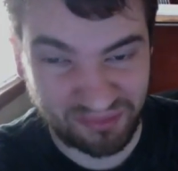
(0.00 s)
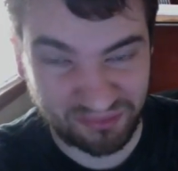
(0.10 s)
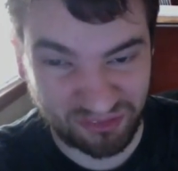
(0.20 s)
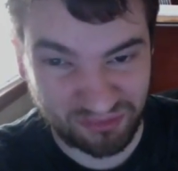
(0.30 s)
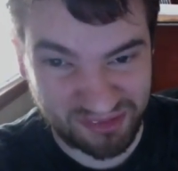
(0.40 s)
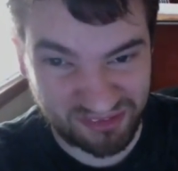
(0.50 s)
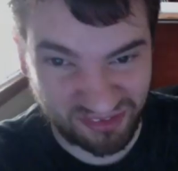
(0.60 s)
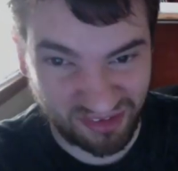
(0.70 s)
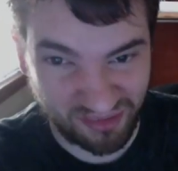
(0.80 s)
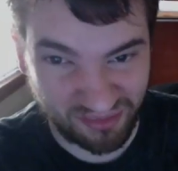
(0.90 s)
gonna be a
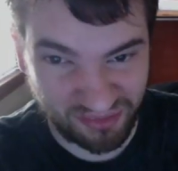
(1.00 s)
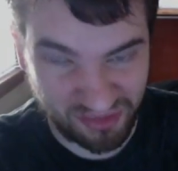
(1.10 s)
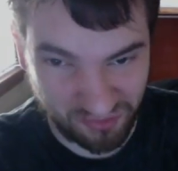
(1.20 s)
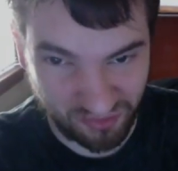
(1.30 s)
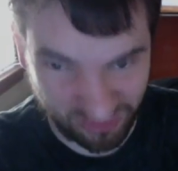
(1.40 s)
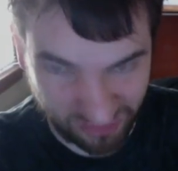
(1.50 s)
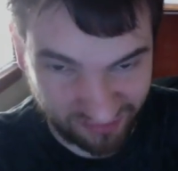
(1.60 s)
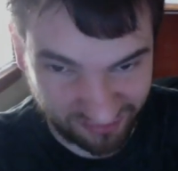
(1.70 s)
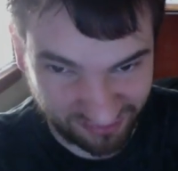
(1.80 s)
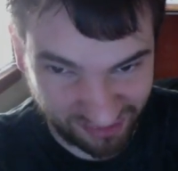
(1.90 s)
Saiyan on the Universe
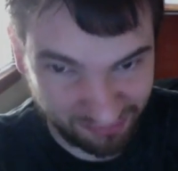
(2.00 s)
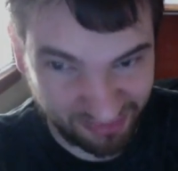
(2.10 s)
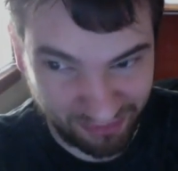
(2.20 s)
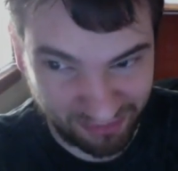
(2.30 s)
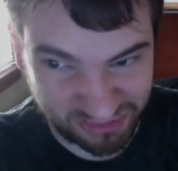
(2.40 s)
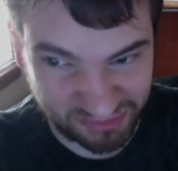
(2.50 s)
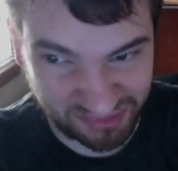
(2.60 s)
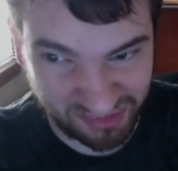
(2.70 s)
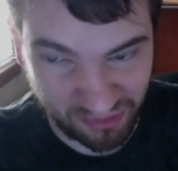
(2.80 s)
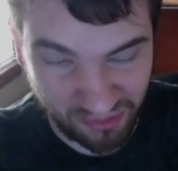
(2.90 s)
11 team. That much we
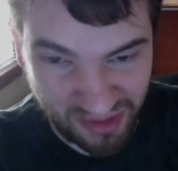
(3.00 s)
know,